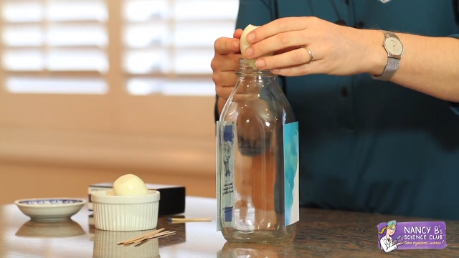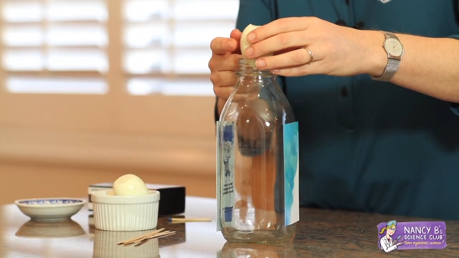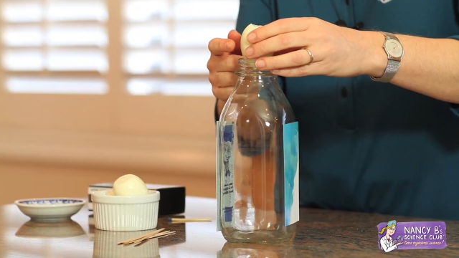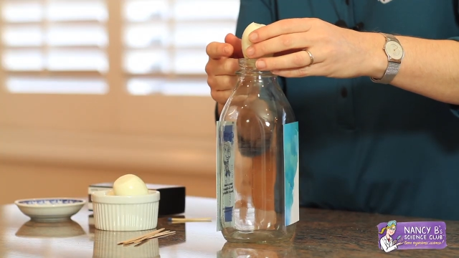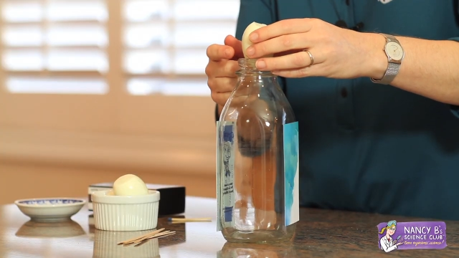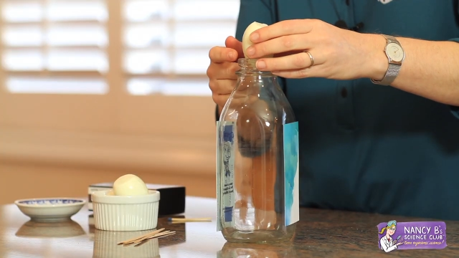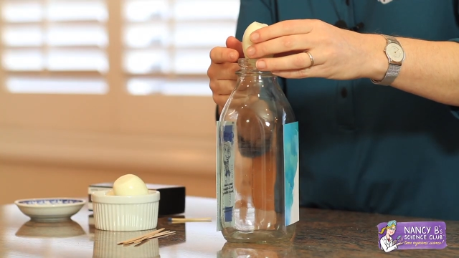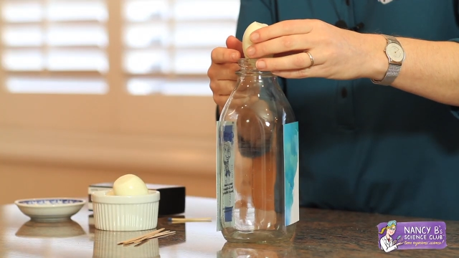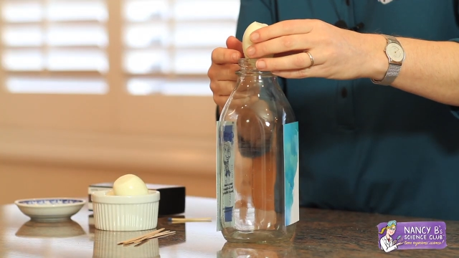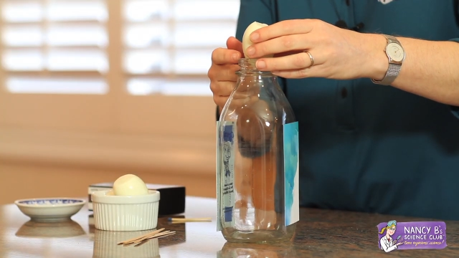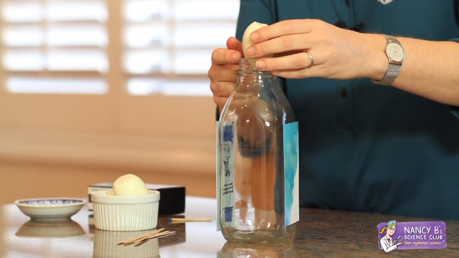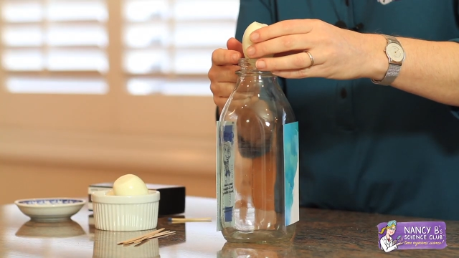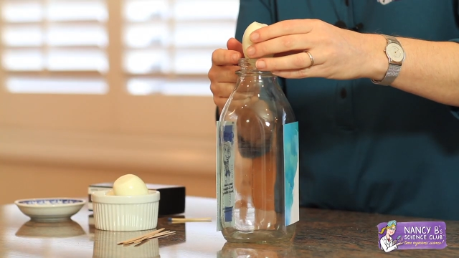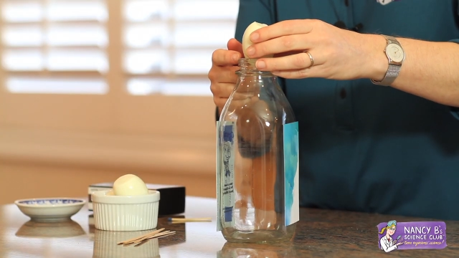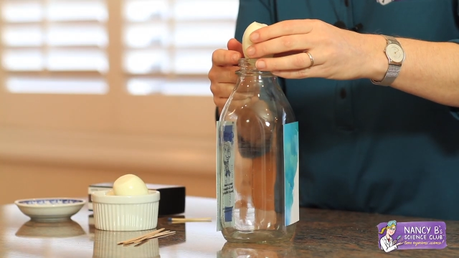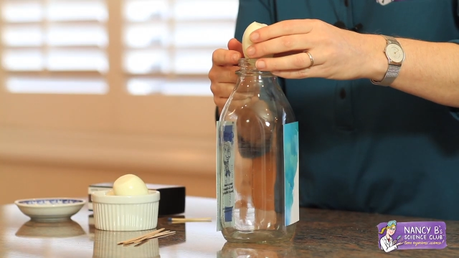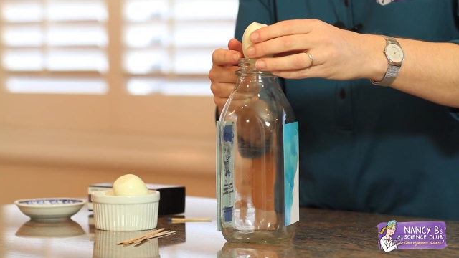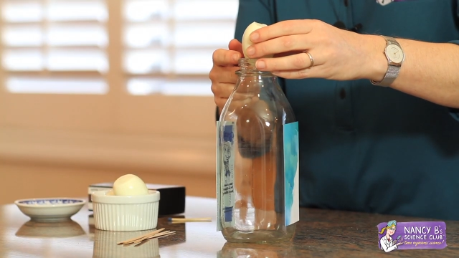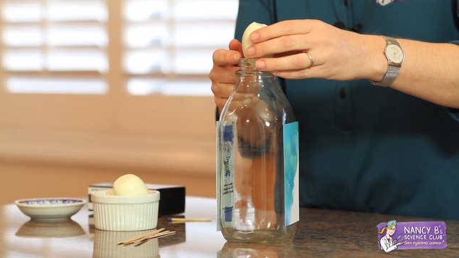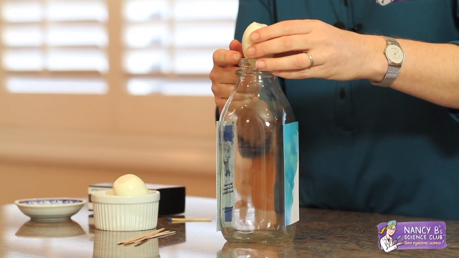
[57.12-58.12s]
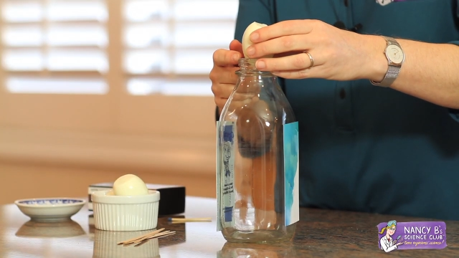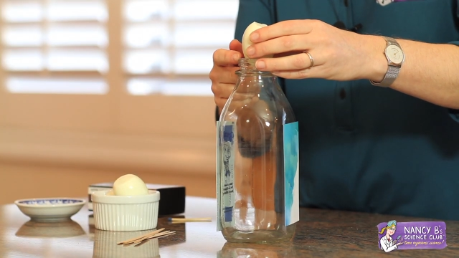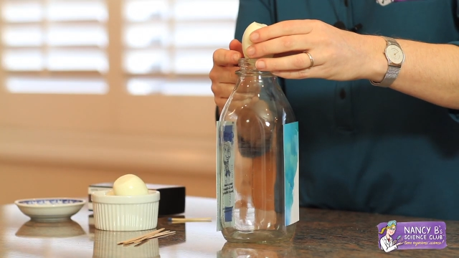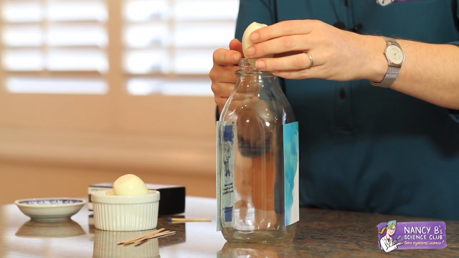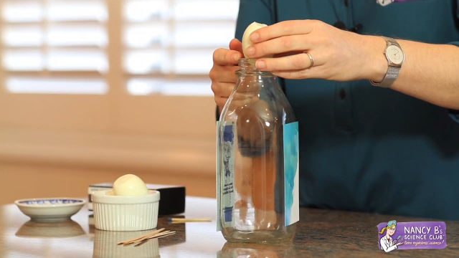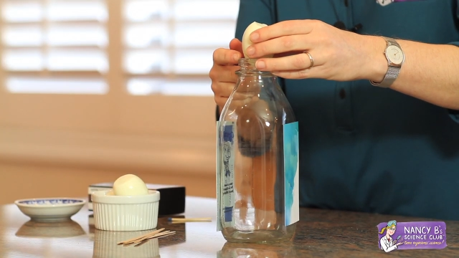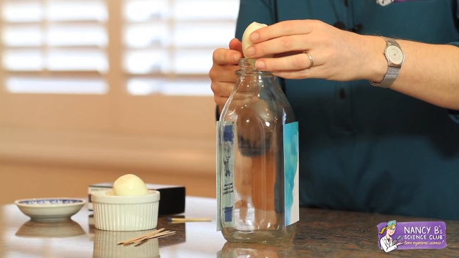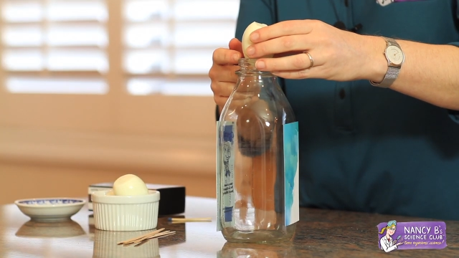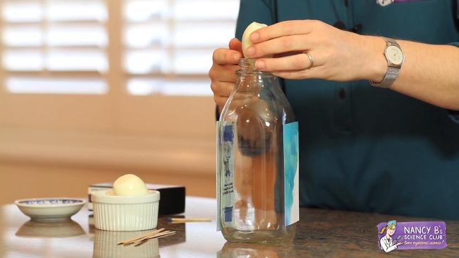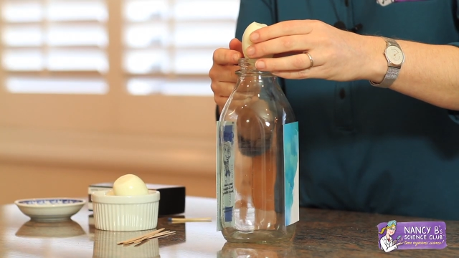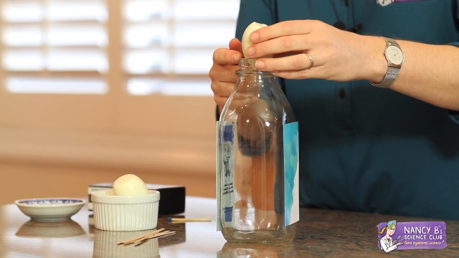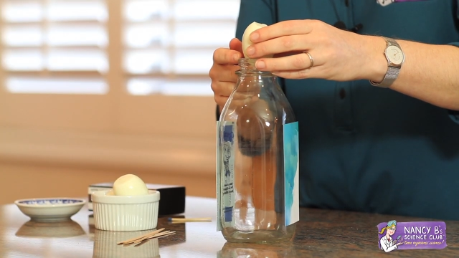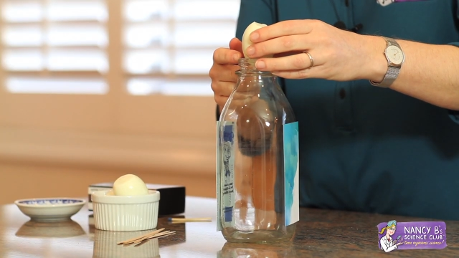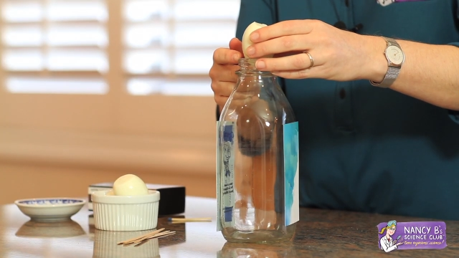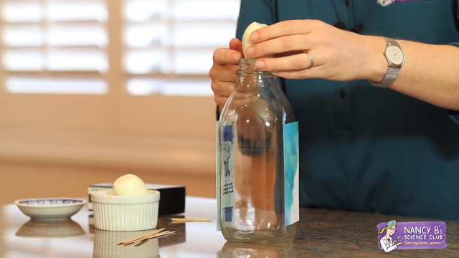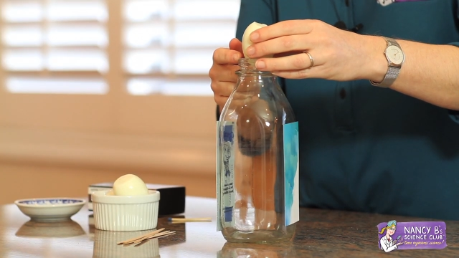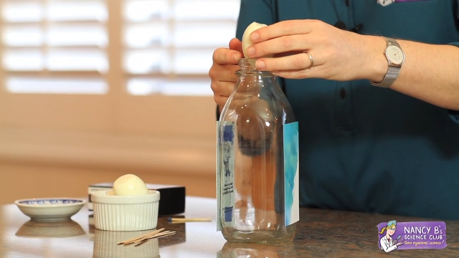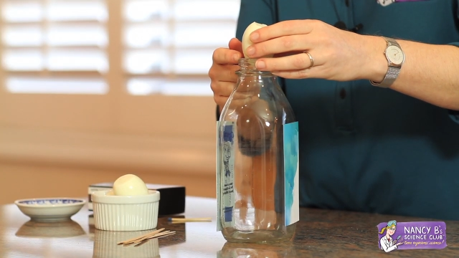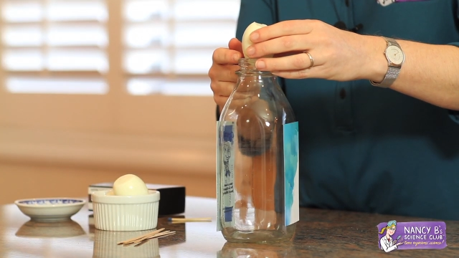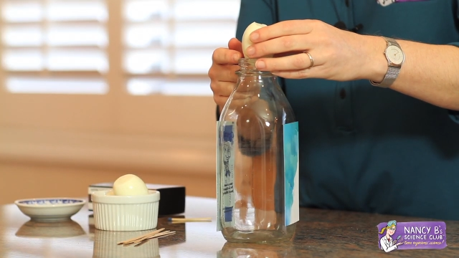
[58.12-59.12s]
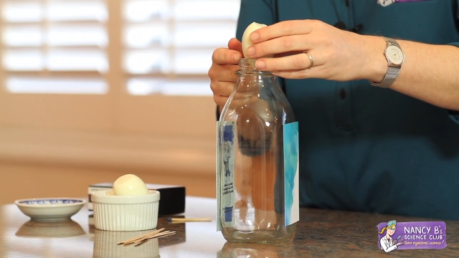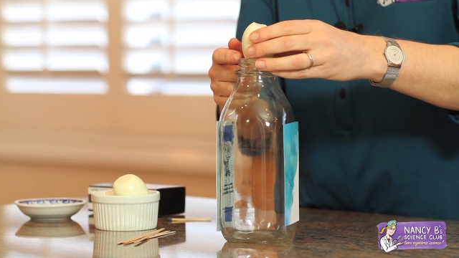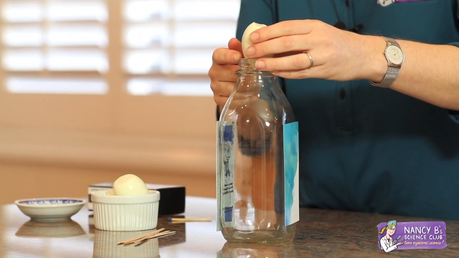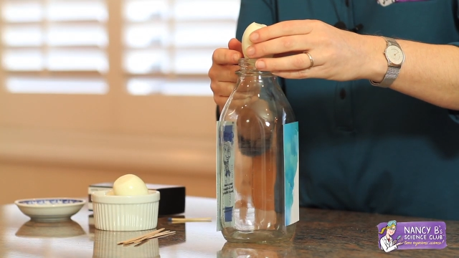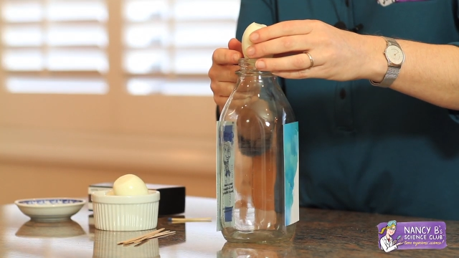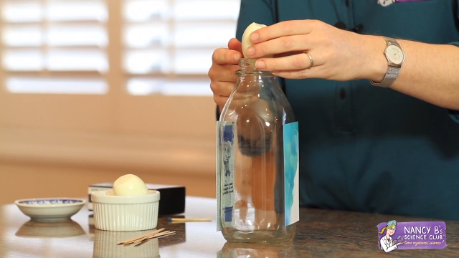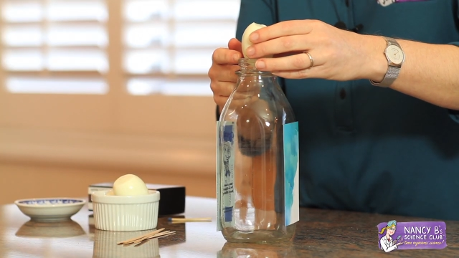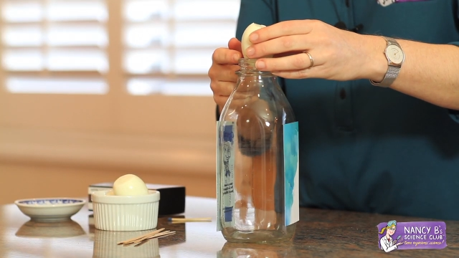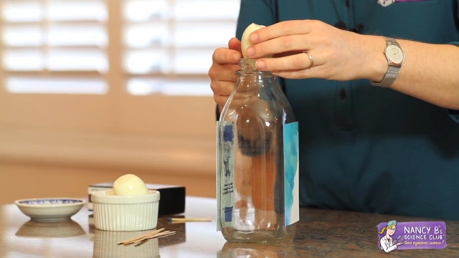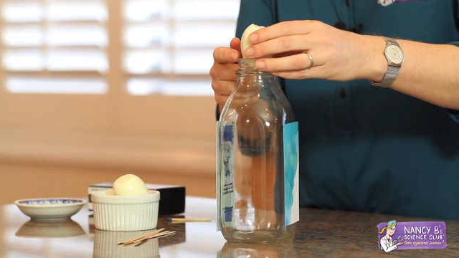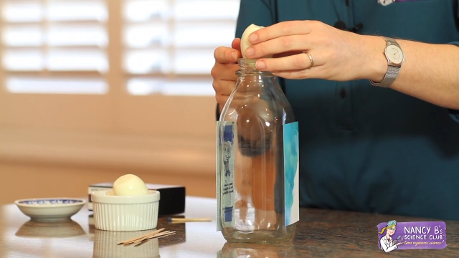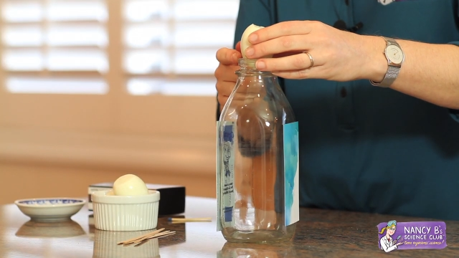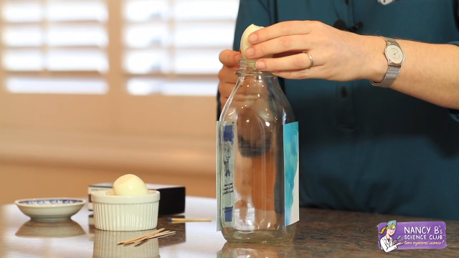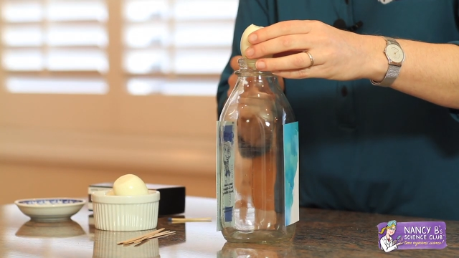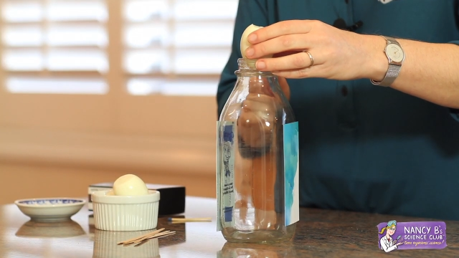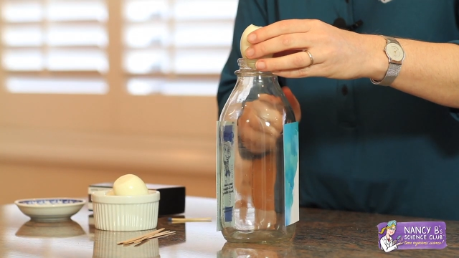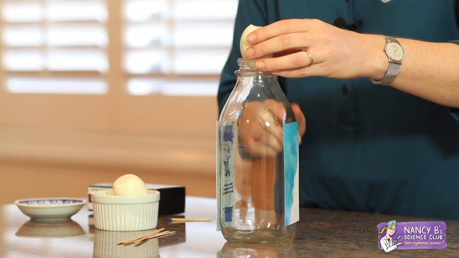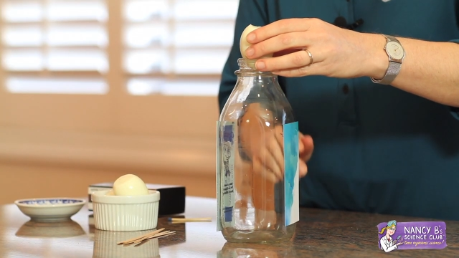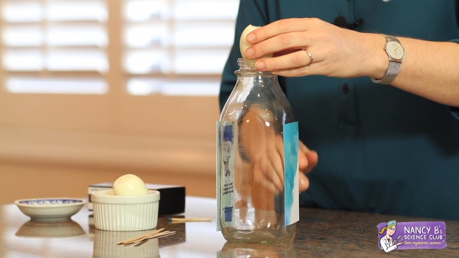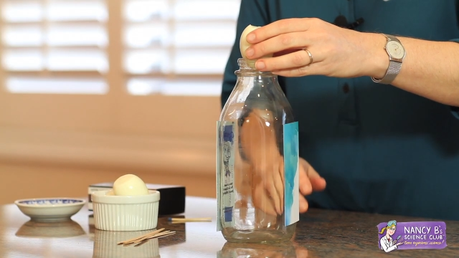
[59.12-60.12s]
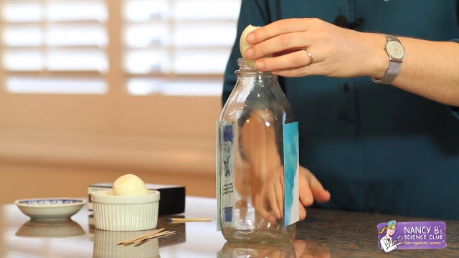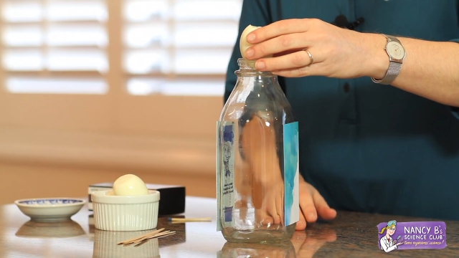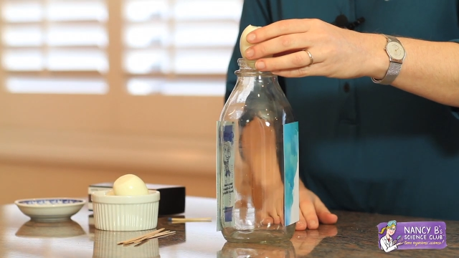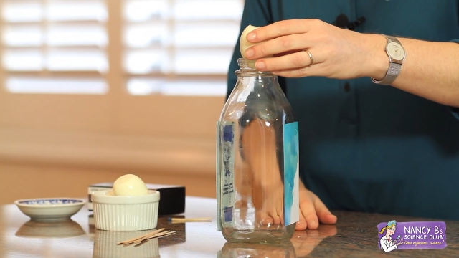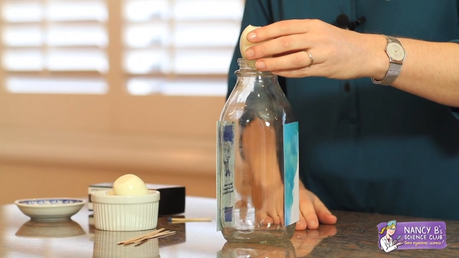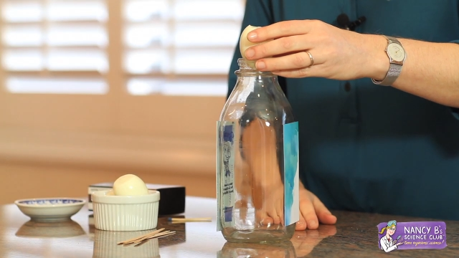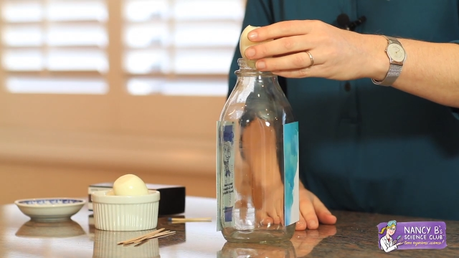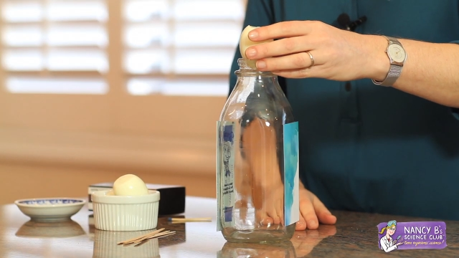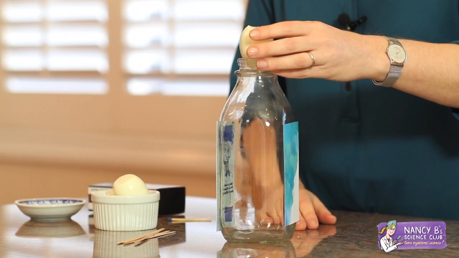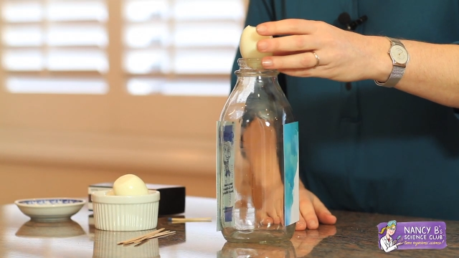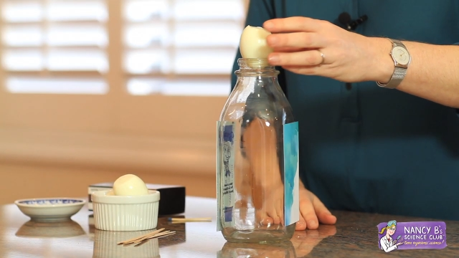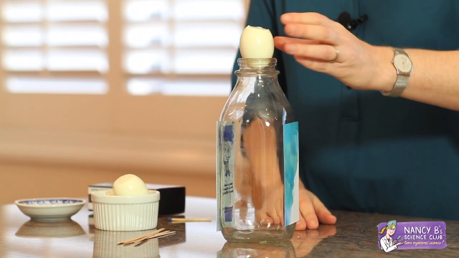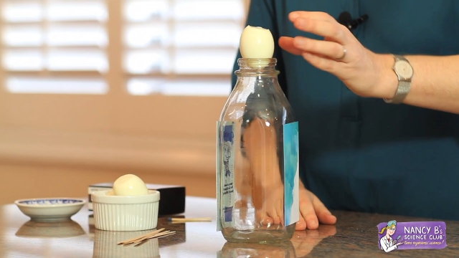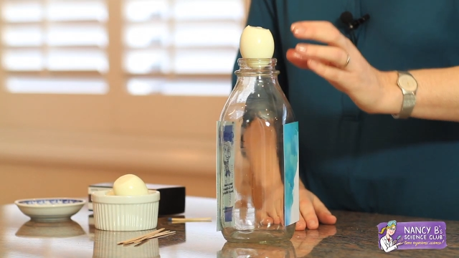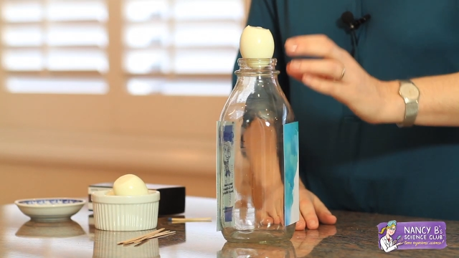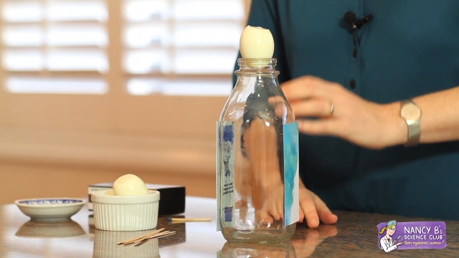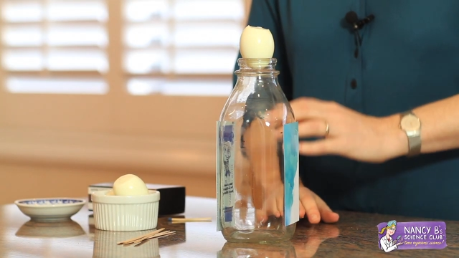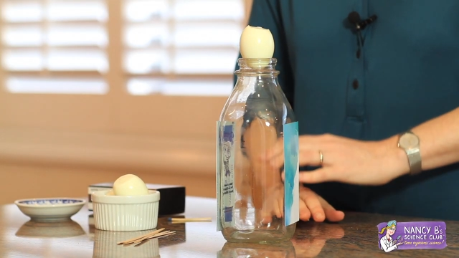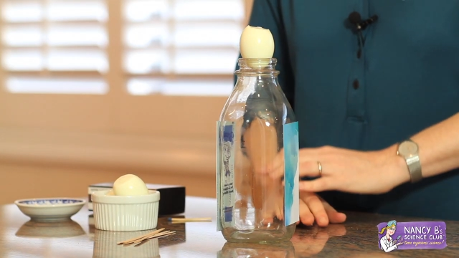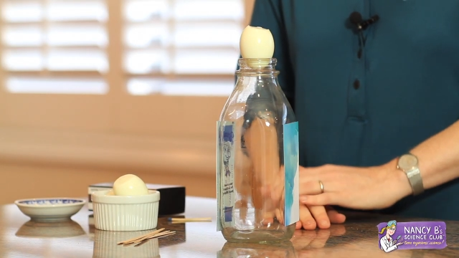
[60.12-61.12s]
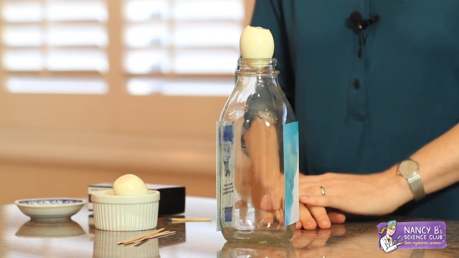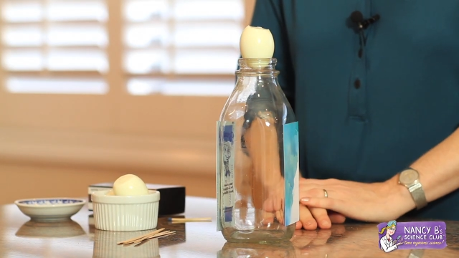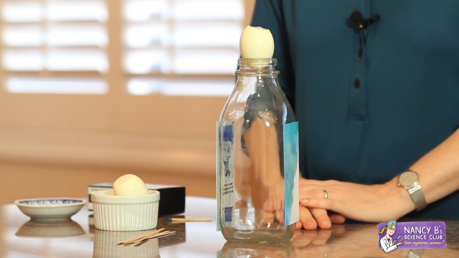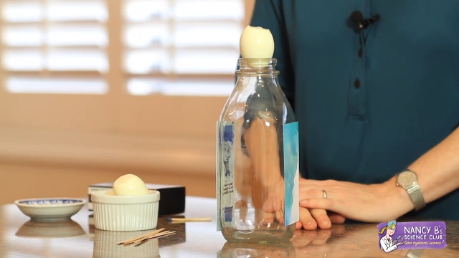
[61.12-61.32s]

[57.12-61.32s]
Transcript: (no speaker visible)